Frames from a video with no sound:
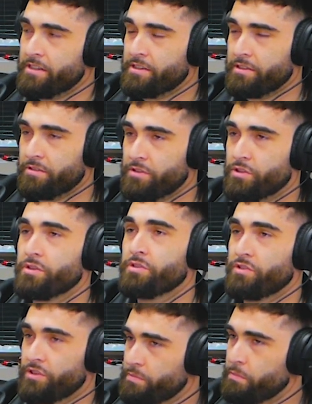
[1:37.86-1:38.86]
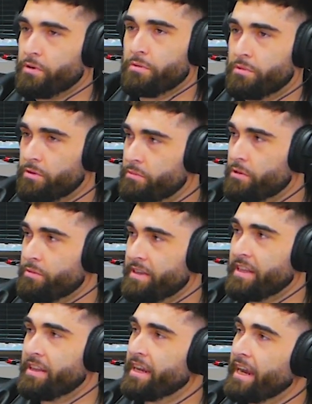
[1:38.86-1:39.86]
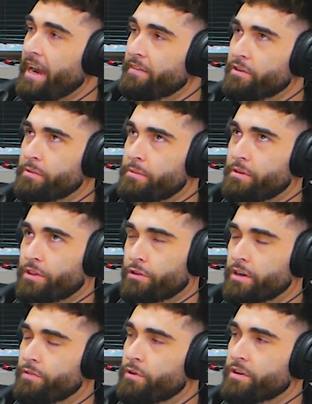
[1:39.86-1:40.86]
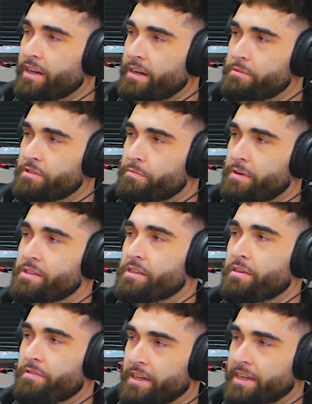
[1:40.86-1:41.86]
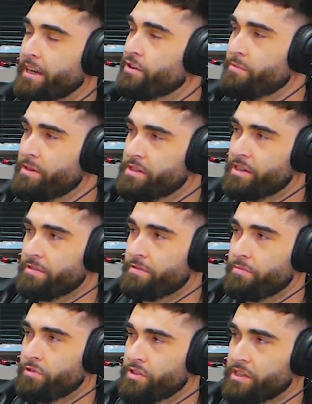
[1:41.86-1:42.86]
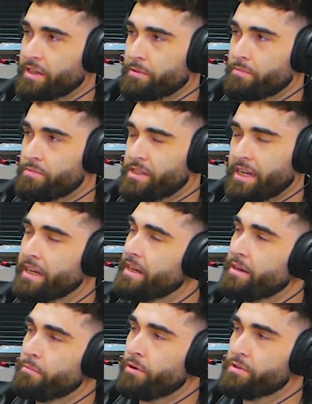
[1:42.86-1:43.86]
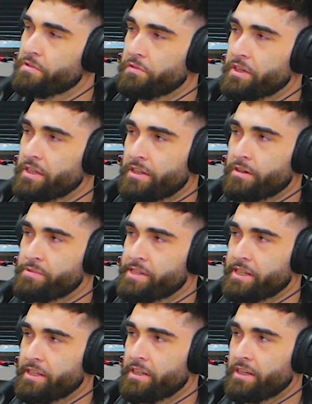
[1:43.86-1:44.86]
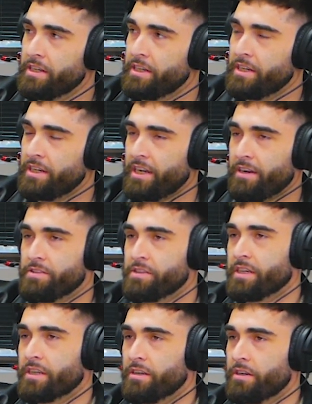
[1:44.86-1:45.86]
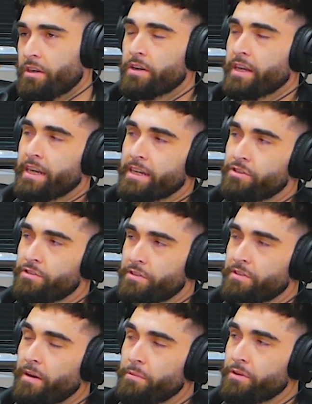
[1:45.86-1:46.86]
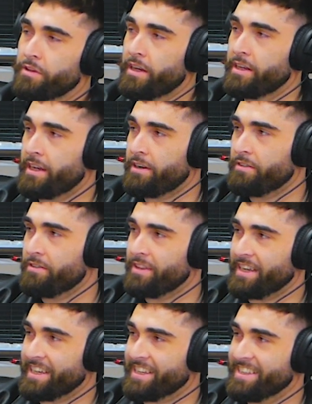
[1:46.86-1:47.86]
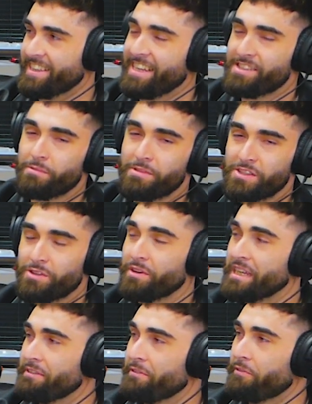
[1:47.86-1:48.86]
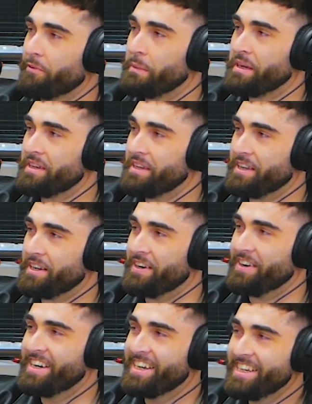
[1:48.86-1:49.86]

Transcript: So so it's just boom, boom, boom. And then like after maybe three or four times of myself like catching myself, just like saying it impulsively, you know what I'm saying? Yeah. I was like, okay, I could choose to stop doing that now. Like that's almost annoying even for me, you know?